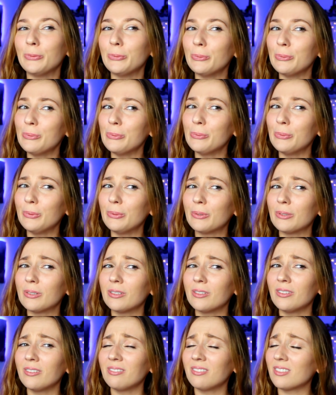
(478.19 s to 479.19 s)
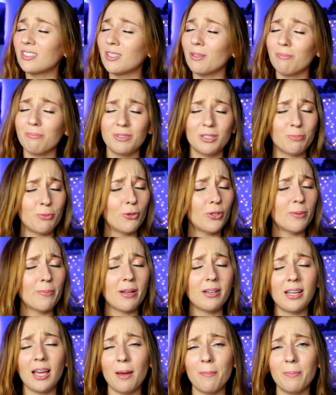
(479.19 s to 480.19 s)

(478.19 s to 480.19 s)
Ooh girl, there's something spooky about to